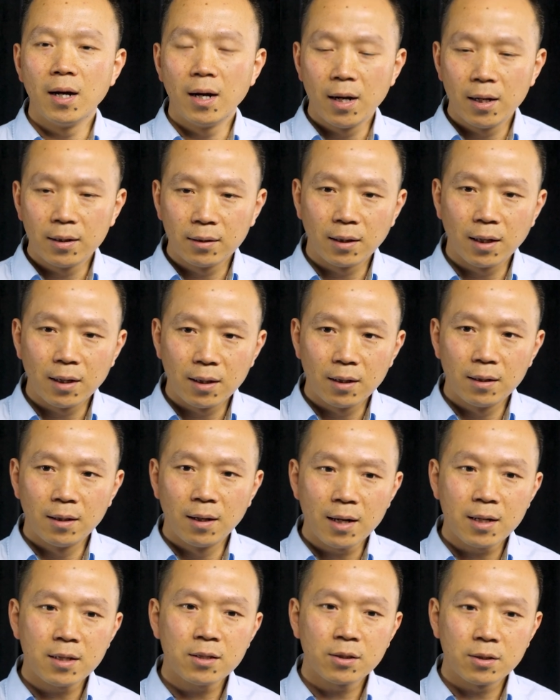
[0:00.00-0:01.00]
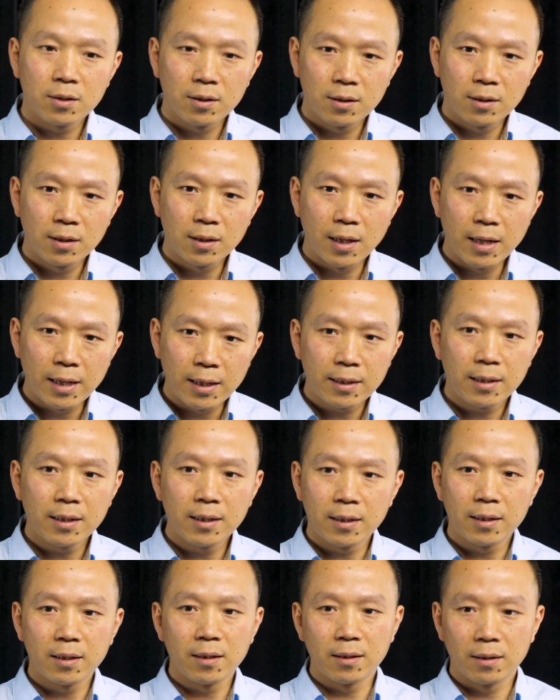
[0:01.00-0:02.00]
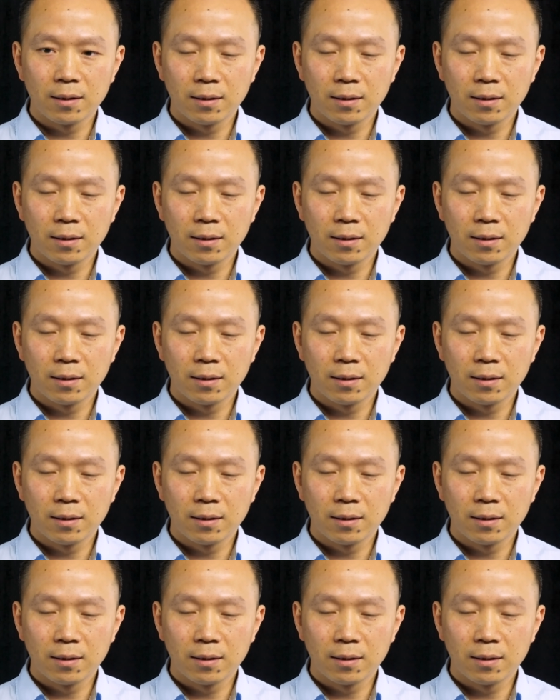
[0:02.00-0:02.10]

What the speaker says: And that is the area.